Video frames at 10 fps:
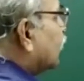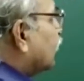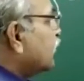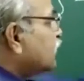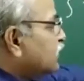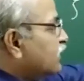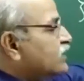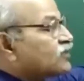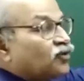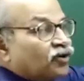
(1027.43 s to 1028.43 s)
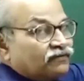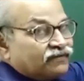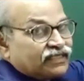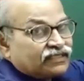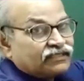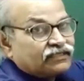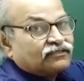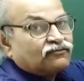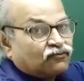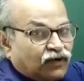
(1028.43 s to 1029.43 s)
this is always
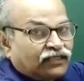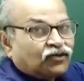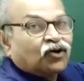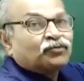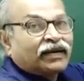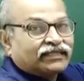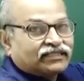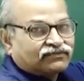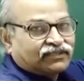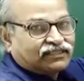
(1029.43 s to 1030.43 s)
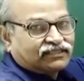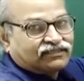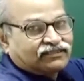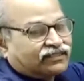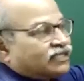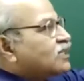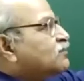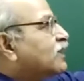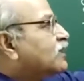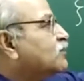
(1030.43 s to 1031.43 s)
1 or minus 1, does not
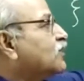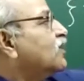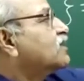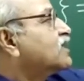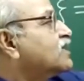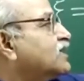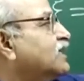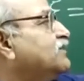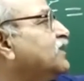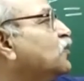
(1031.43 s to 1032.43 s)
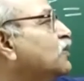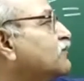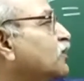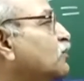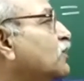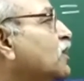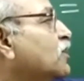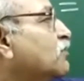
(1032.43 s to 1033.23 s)
matter, because this is anyway going from